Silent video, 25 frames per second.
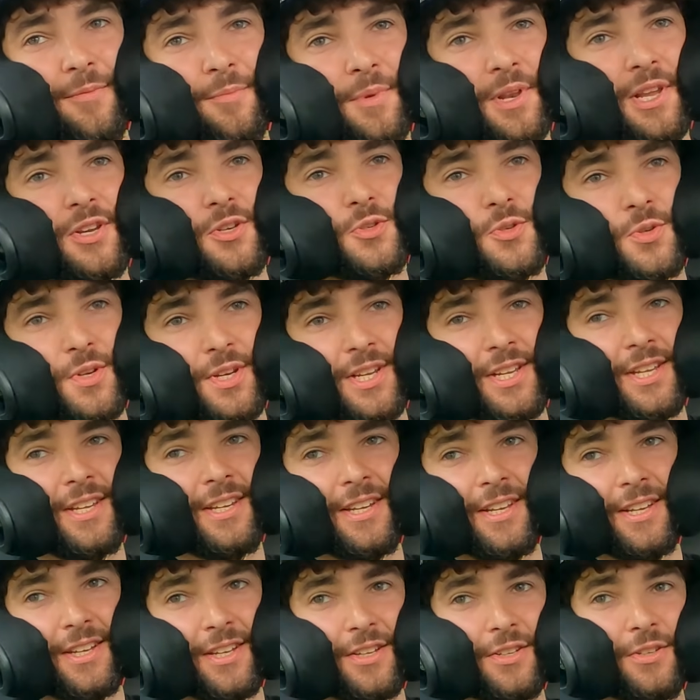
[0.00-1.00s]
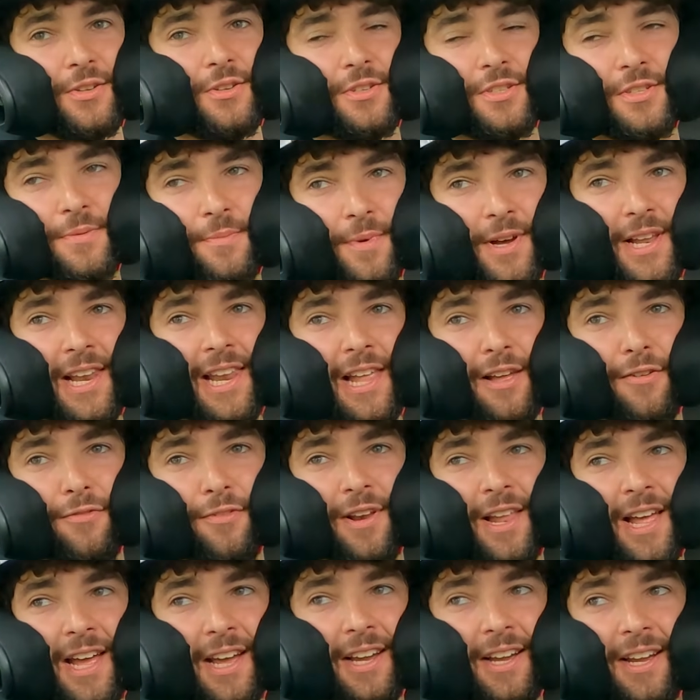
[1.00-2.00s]
I'm literally using my
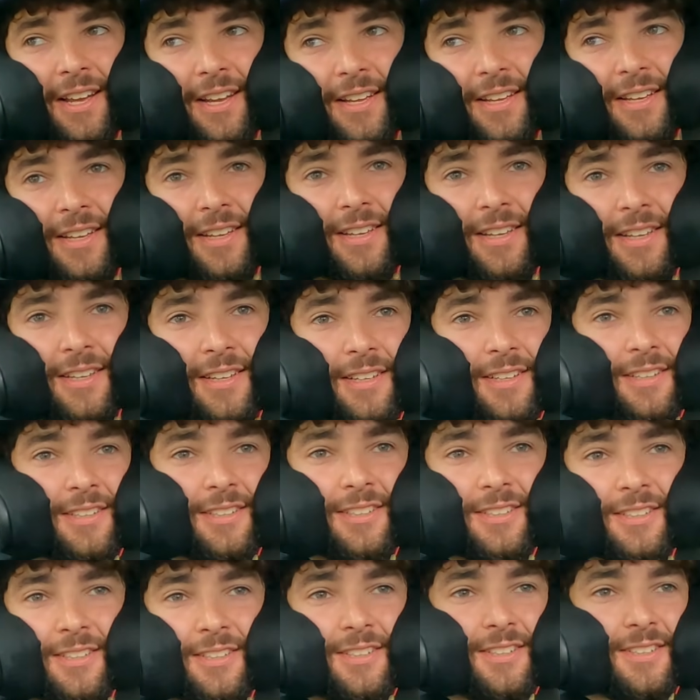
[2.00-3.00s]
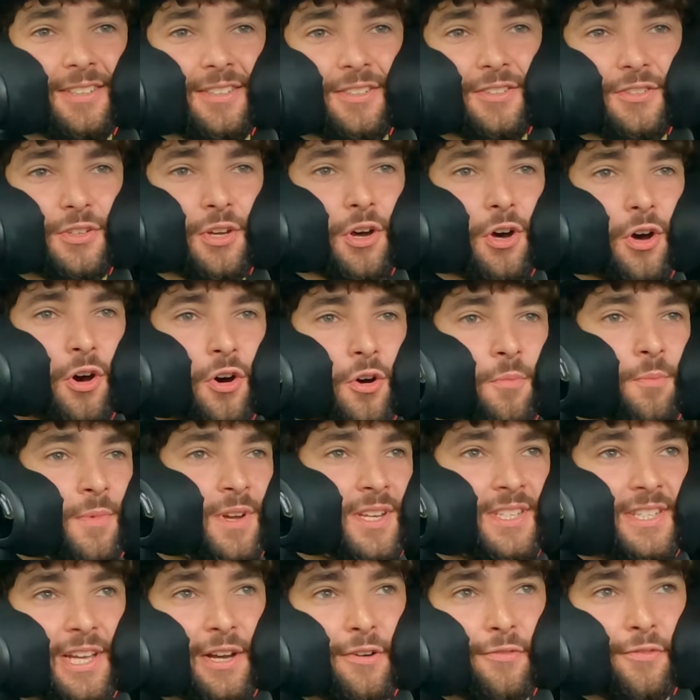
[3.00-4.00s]
left leg to hold
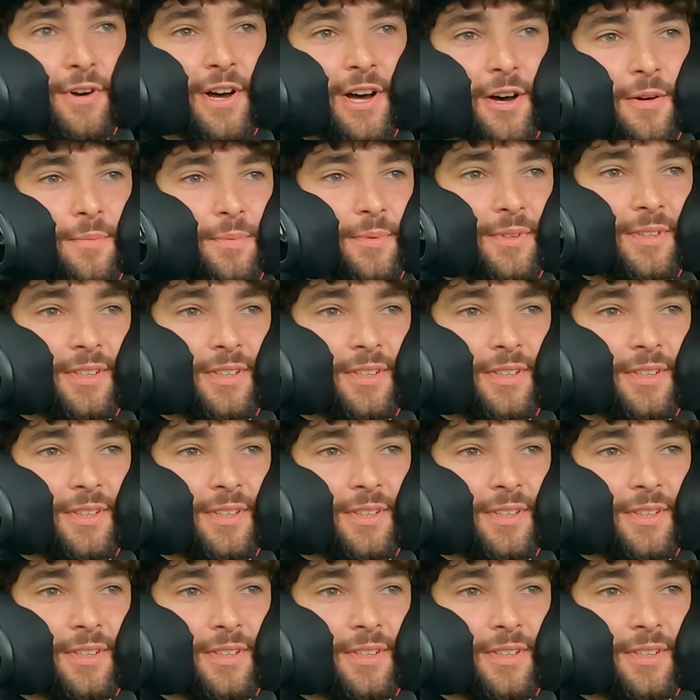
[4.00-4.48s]
myself up.